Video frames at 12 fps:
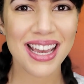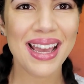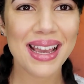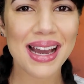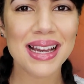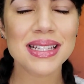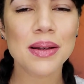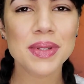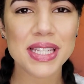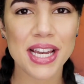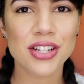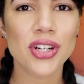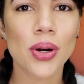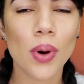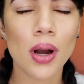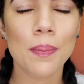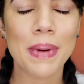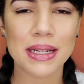Hey guys, I'm Sandra.
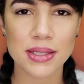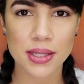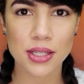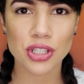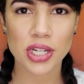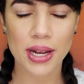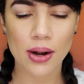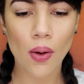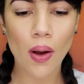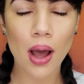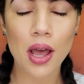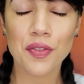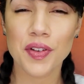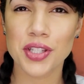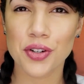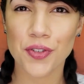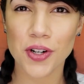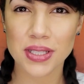Welcome back to this channel. If
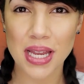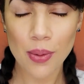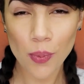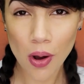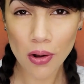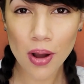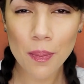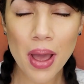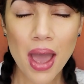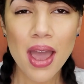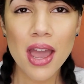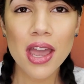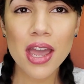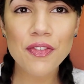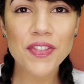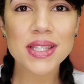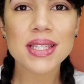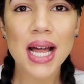it's your first time, welcome.
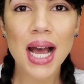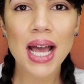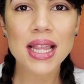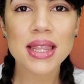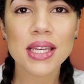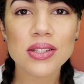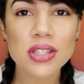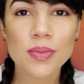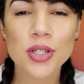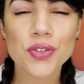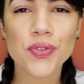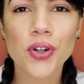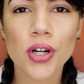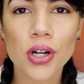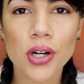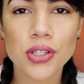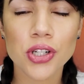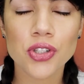If it's not, thank you so much
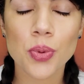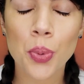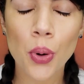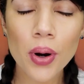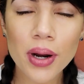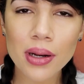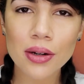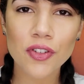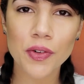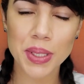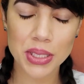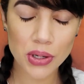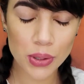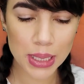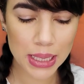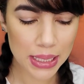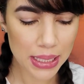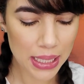for your support and for
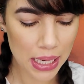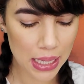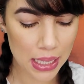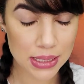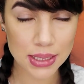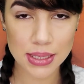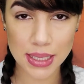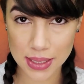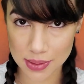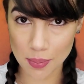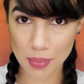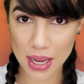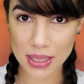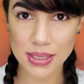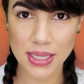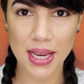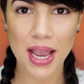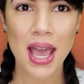returning to see this
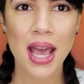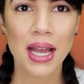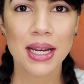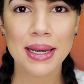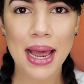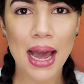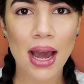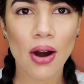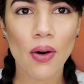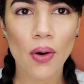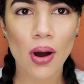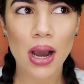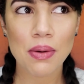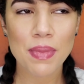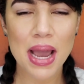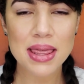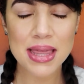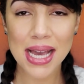unboxing. Now,
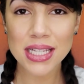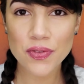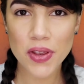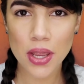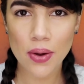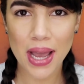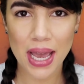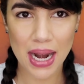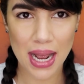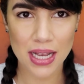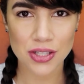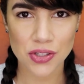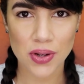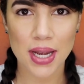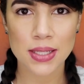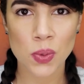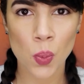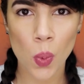my last video I had asked you
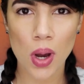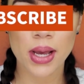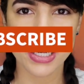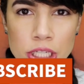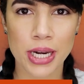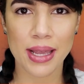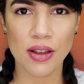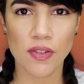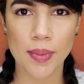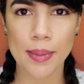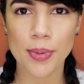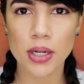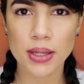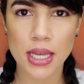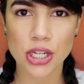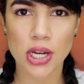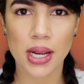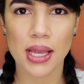guys, what should I get for my
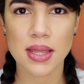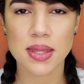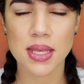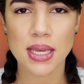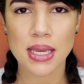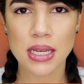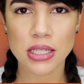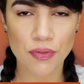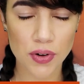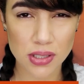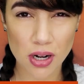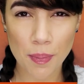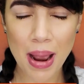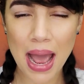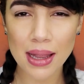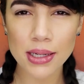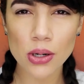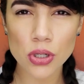birthday? Should I get the Jeffree Star
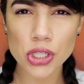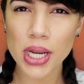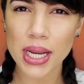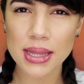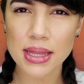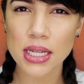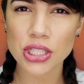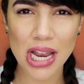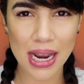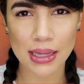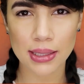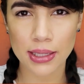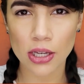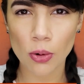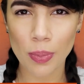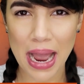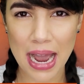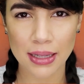palette or should I get the JACLYN
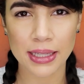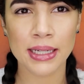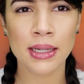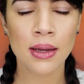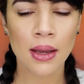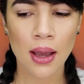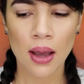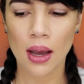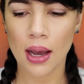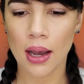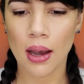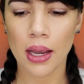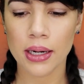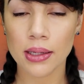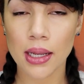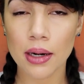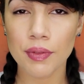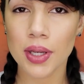Hill palette? And a
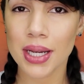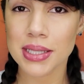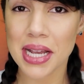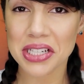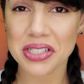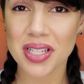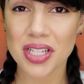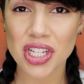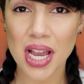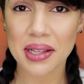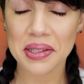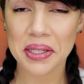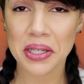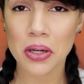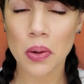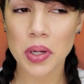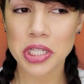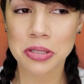lot of you guys actually said JACLYN
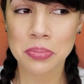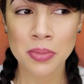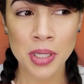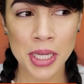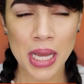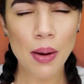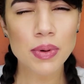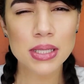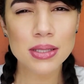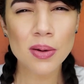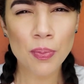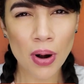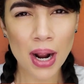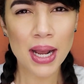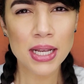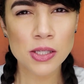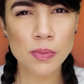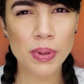Hill, which I wasn't
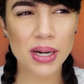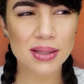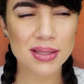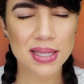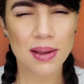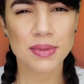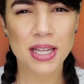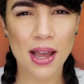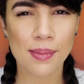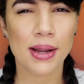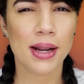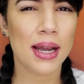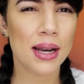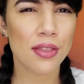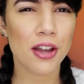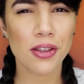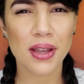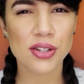surprised, but at the same time, I kind of
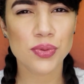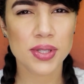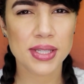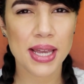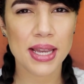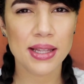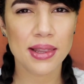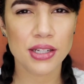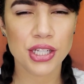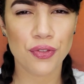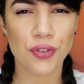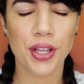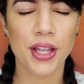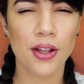thought you guys would say the Jeffree